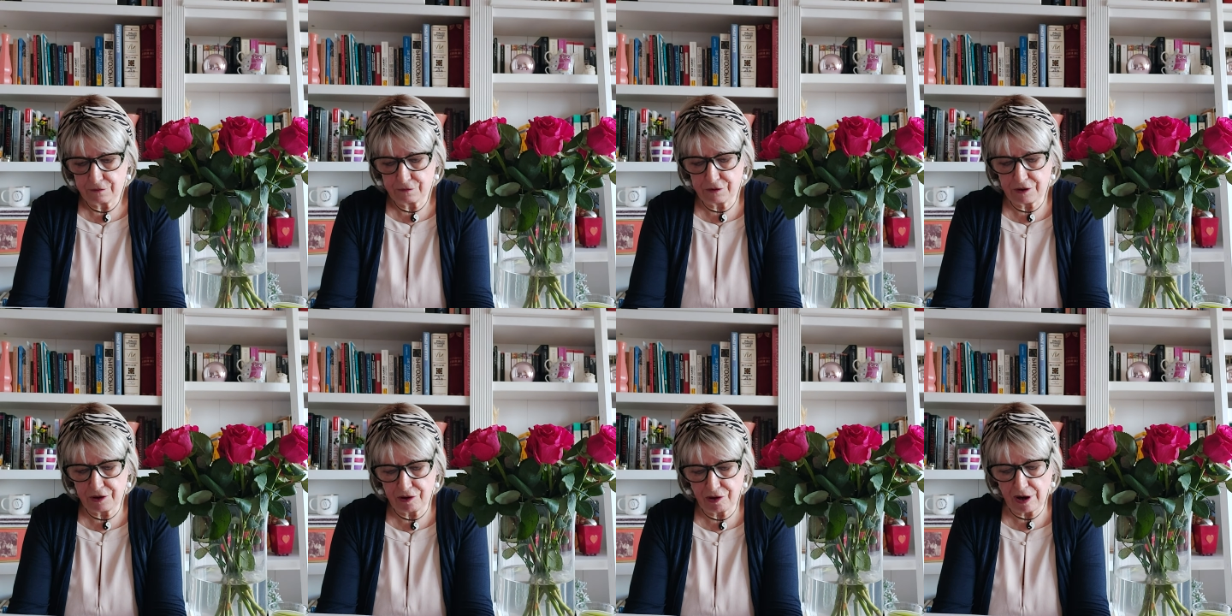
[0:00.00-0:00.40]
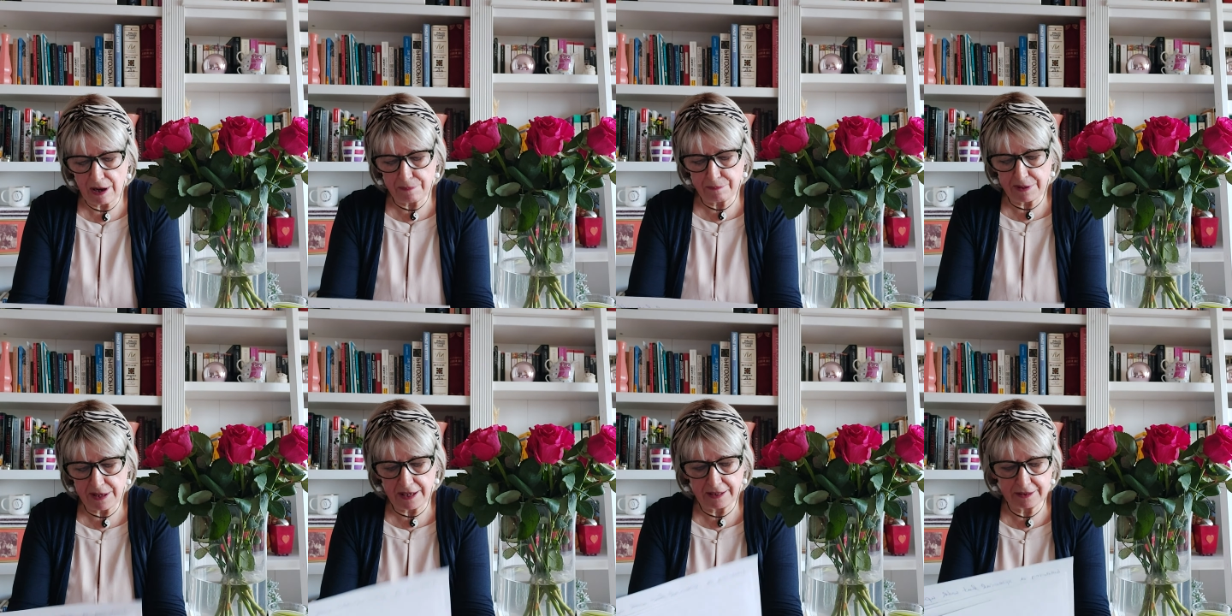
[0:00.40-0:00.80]

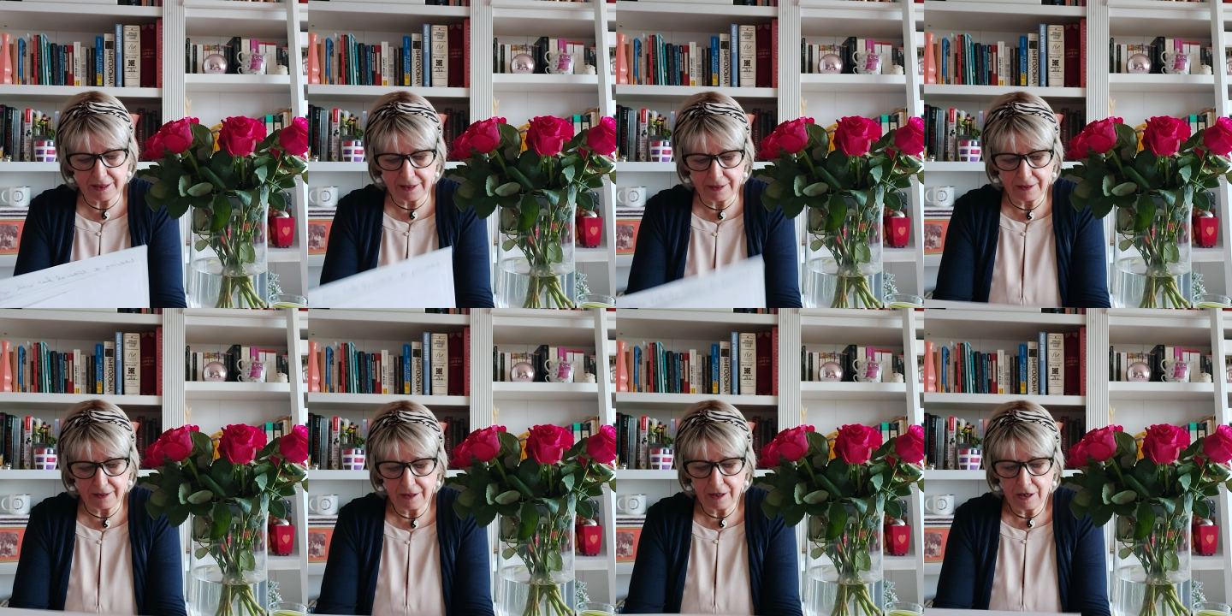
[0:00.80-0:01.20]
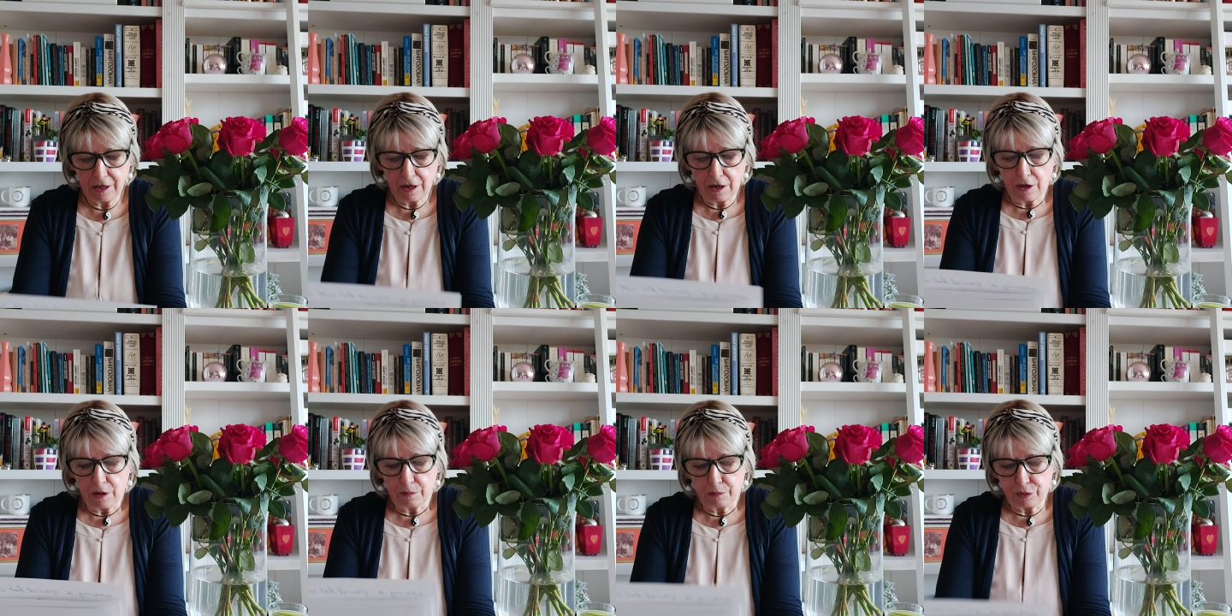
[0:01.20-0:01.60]
Varapani,
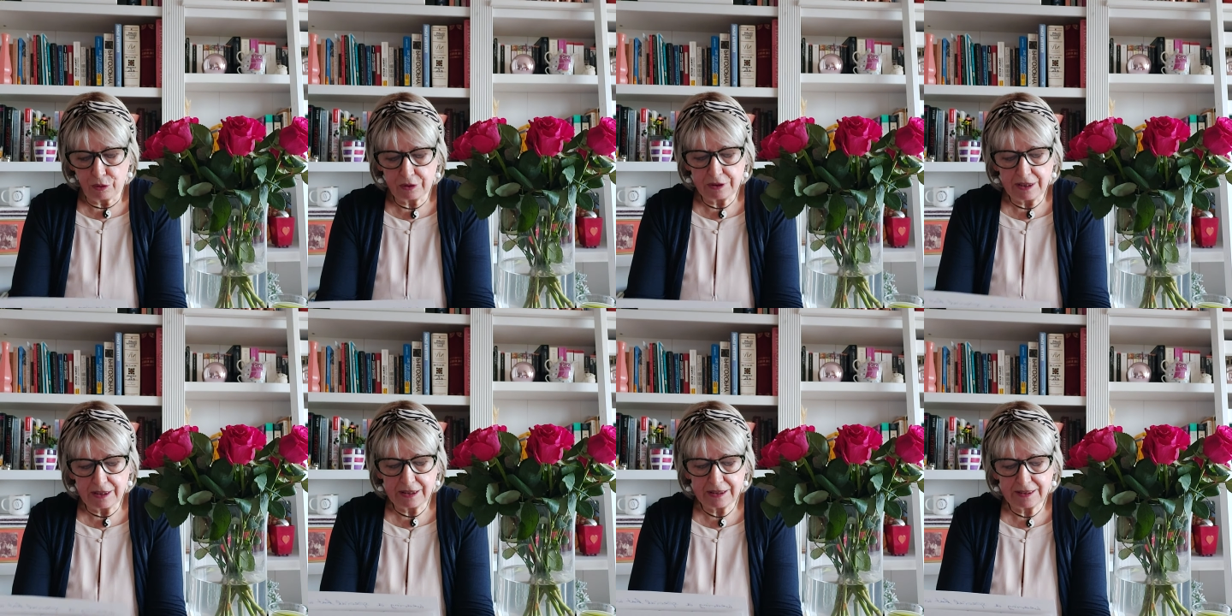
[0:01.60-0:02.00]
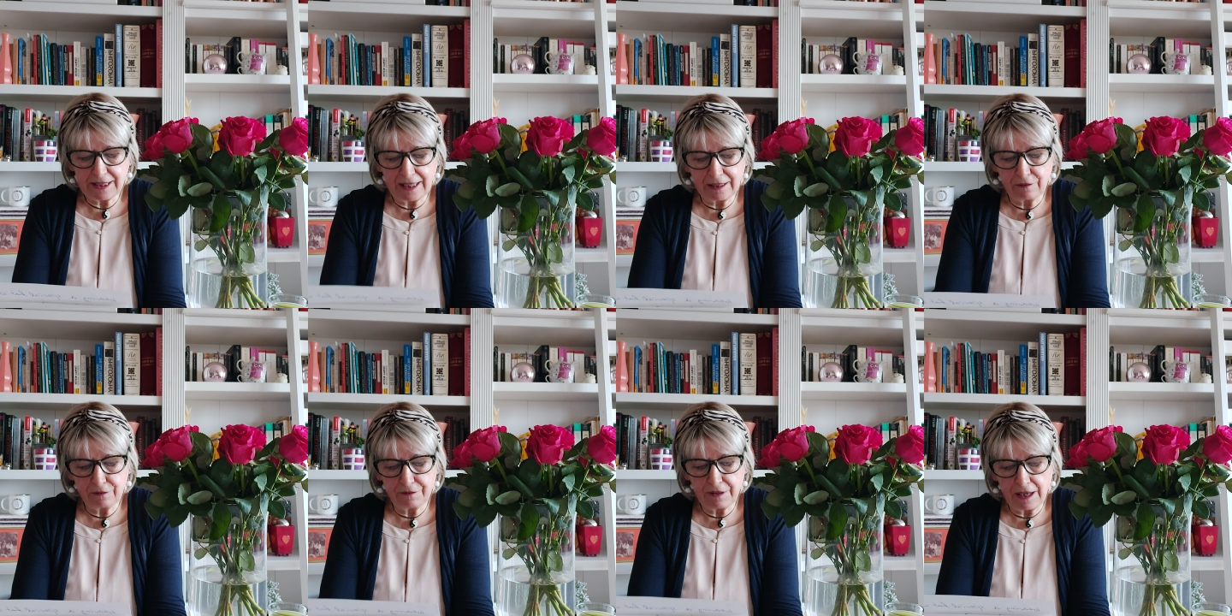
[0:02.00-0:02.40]

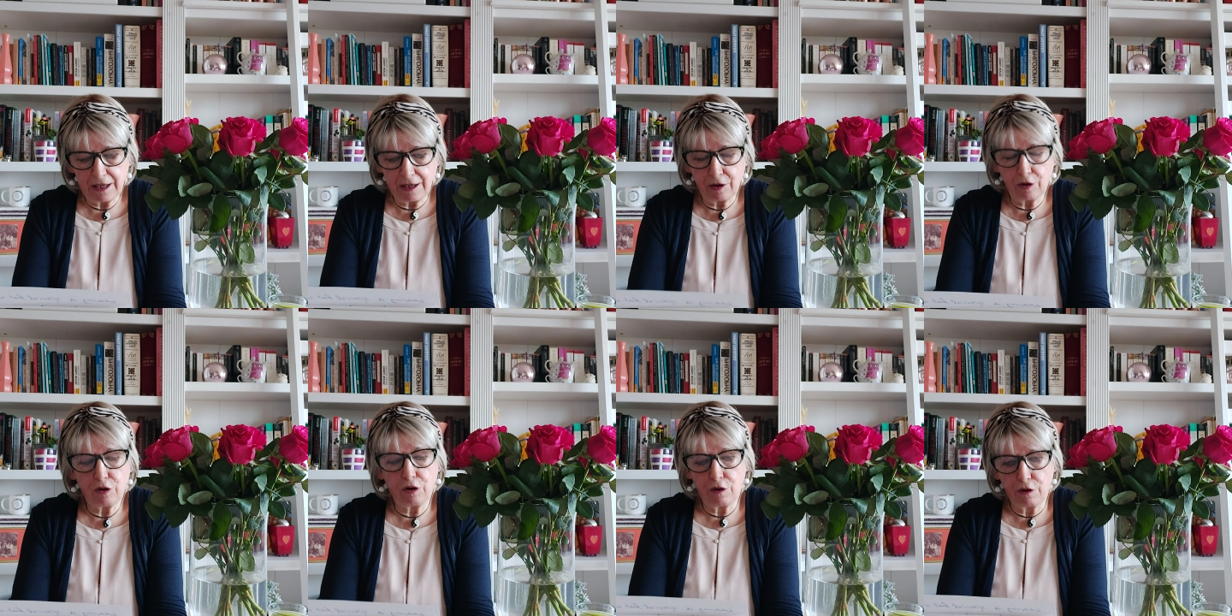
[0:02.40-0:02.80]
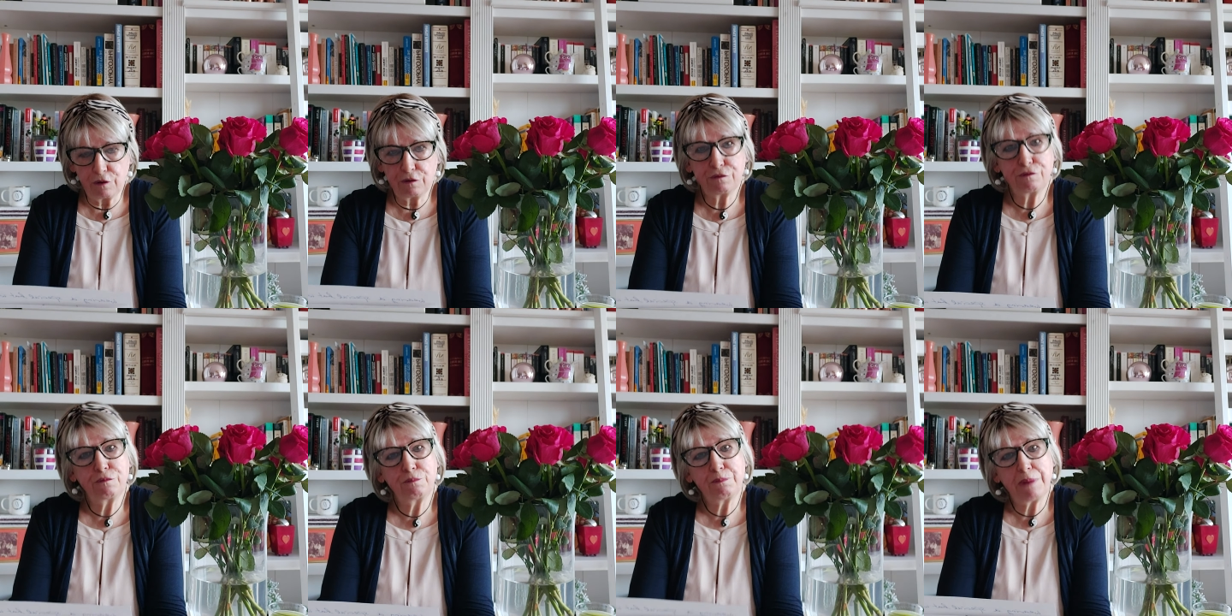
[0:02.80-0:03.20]
Bodhisattva
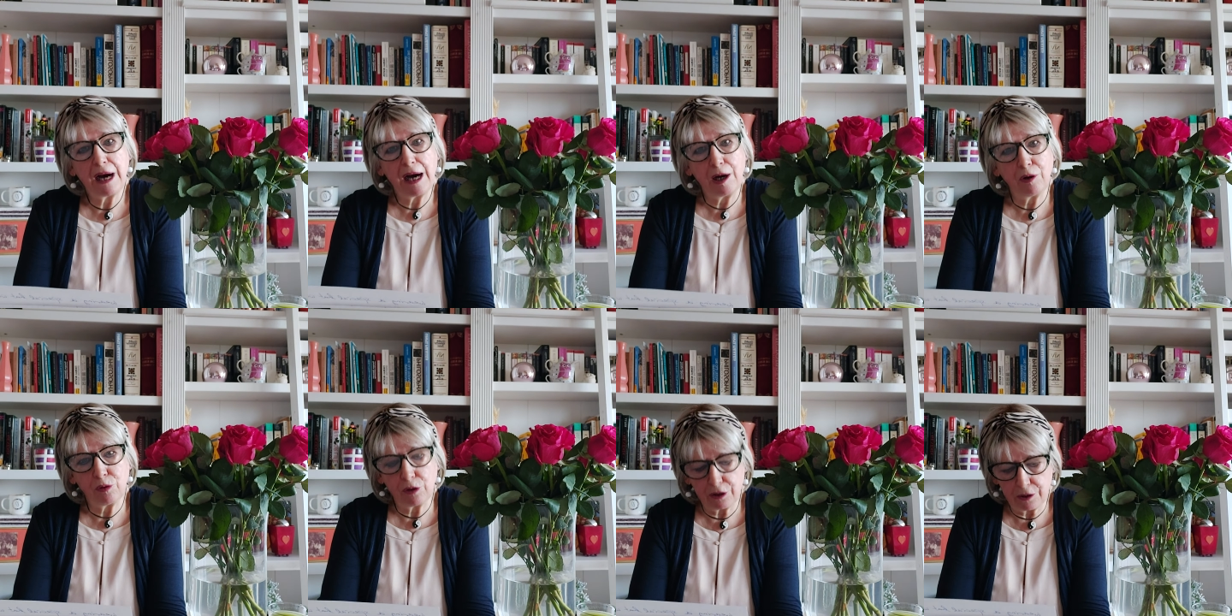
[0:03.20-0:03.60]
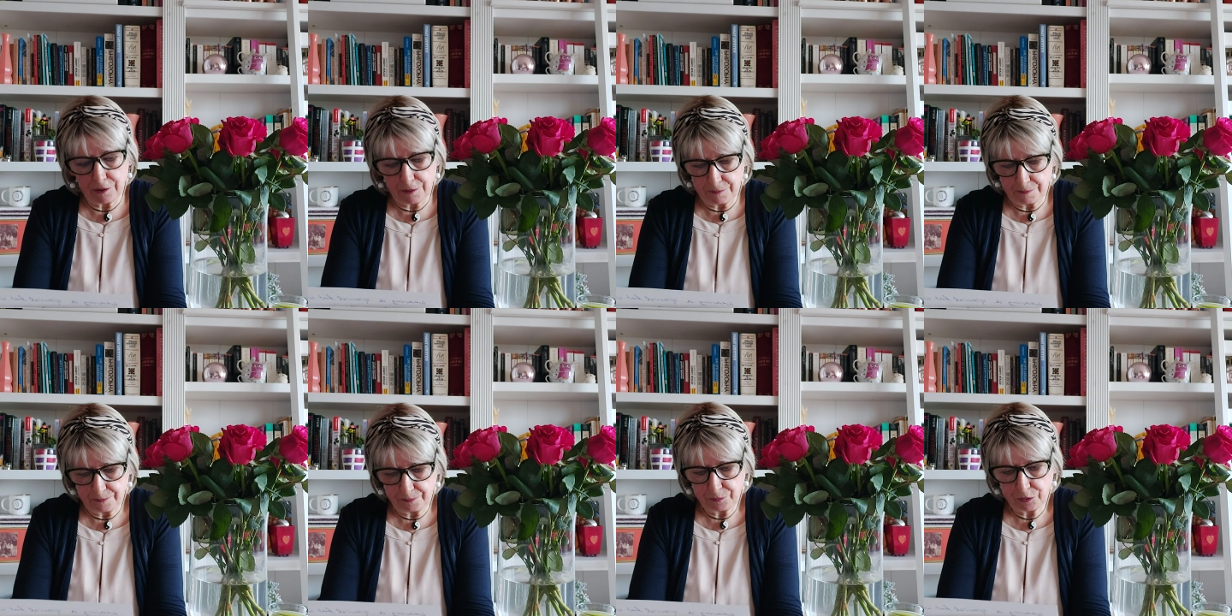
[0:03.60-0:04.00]
of
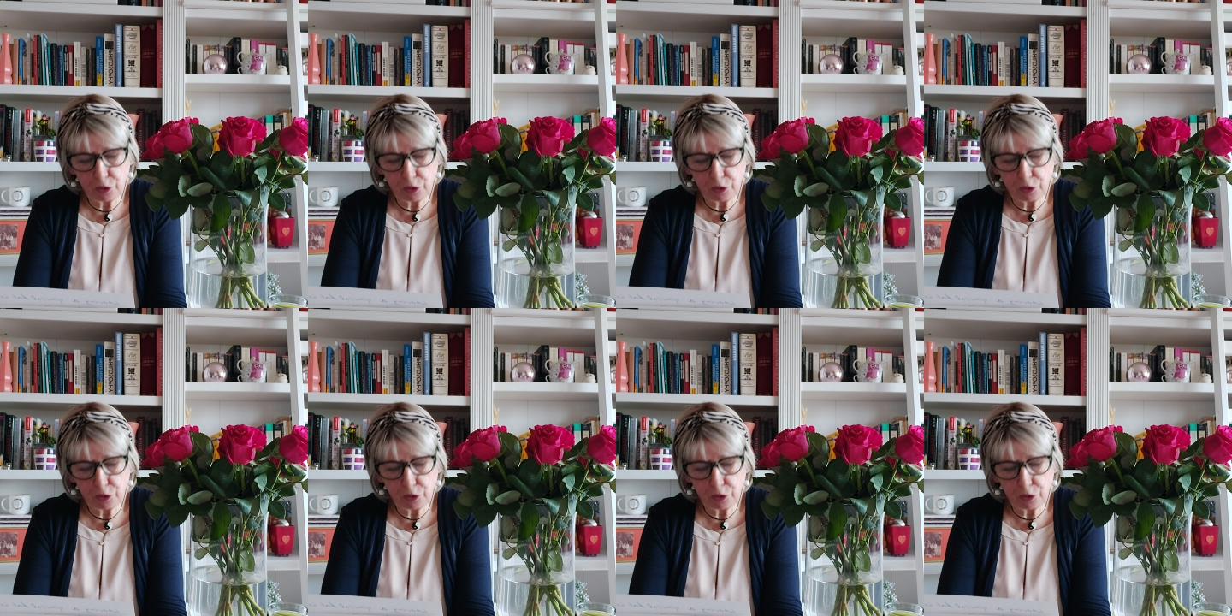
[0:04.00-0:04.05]
power,